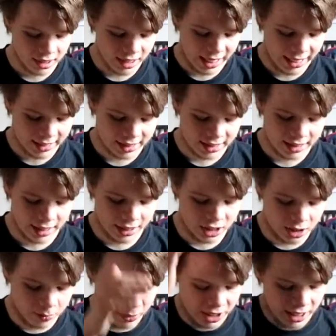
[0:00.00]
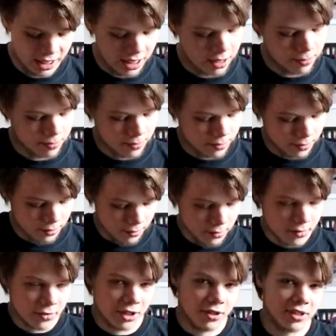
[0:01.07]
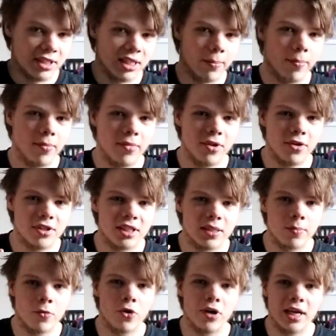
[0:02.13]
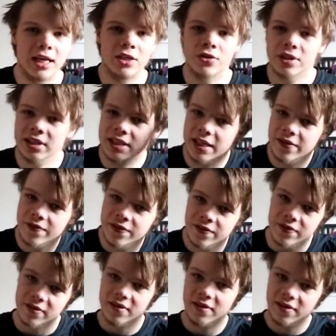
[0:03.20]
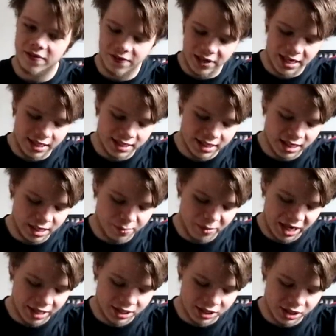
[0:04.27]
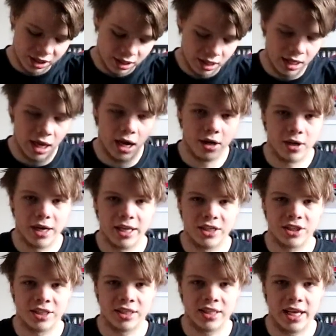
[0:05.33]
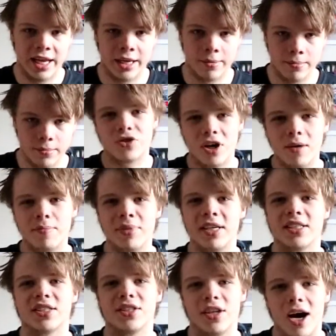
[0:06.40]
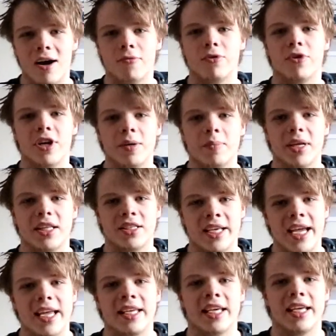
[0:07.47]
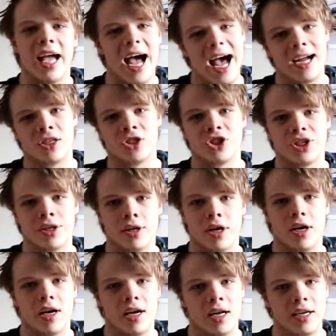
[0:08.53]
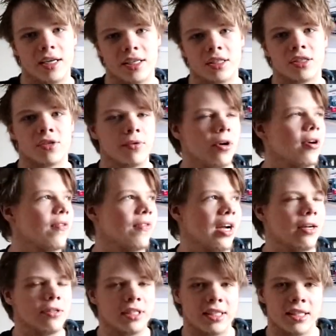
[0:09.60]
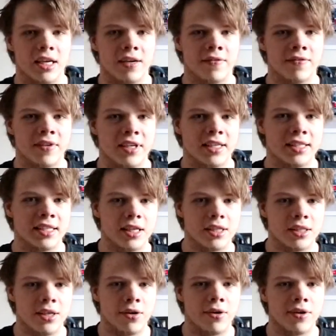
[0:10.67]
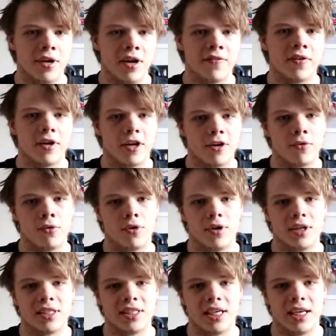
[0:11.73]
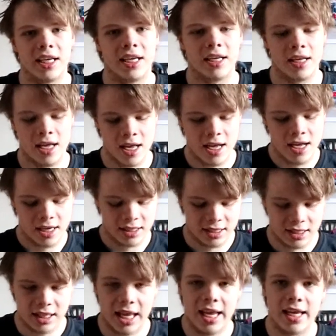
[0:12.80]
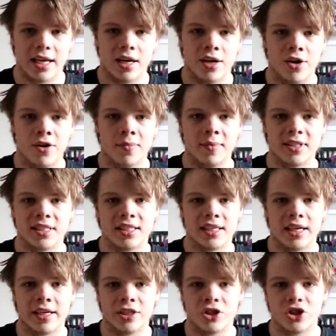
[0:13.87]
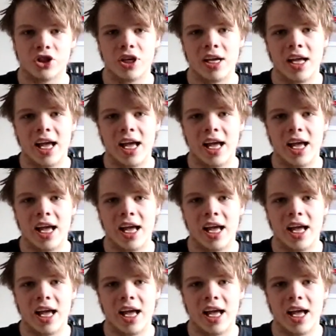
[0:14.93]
and such. But there's some more interesting things in the mix other than just that. Trump has not really been taking action on this coronavirus stuff. He's held off on the quarantining, staying at home and such.